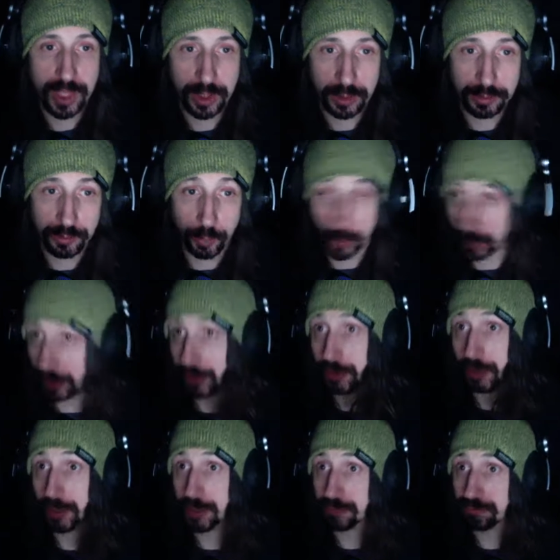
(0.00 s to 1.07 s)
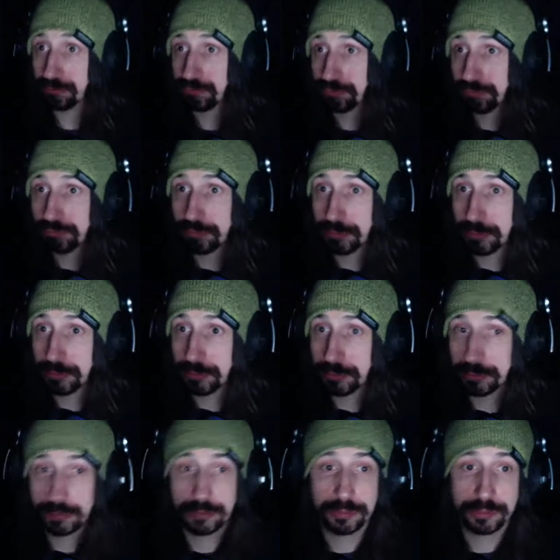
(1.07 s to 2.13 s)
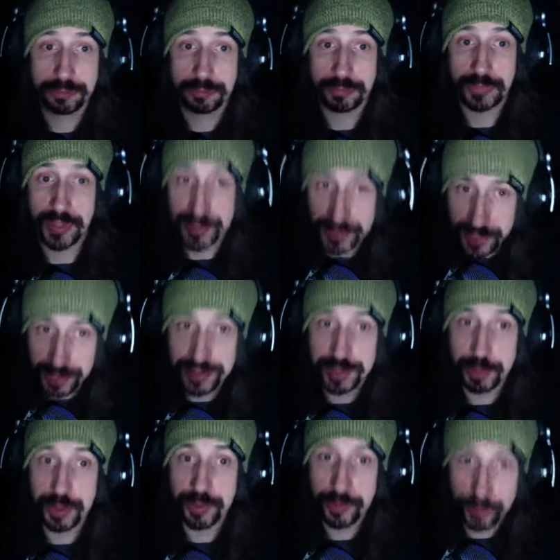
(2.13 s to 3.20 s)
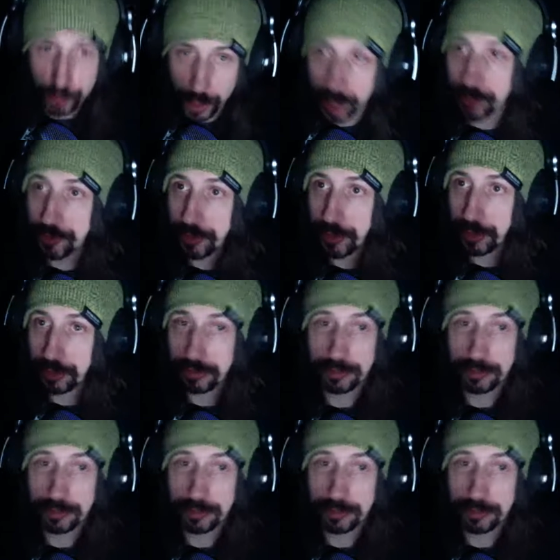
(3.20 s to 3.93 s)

What did I call it? A sensible strategy.